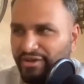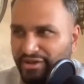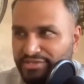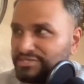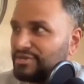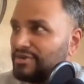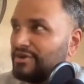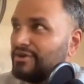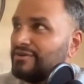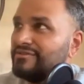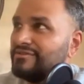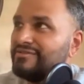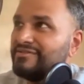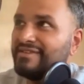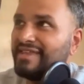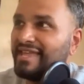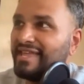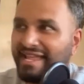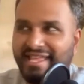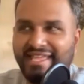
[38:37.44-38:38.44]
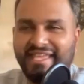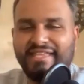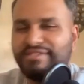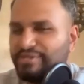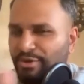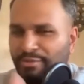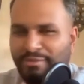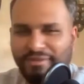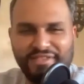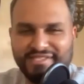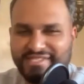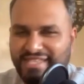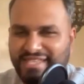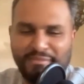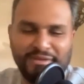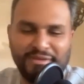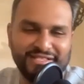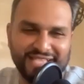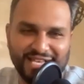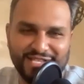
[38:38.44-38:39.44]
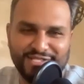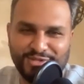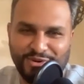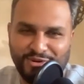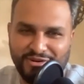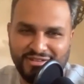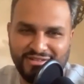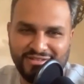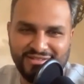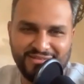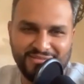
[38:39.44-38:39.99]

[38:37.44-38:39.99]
years ago. Like he told me the same exact story.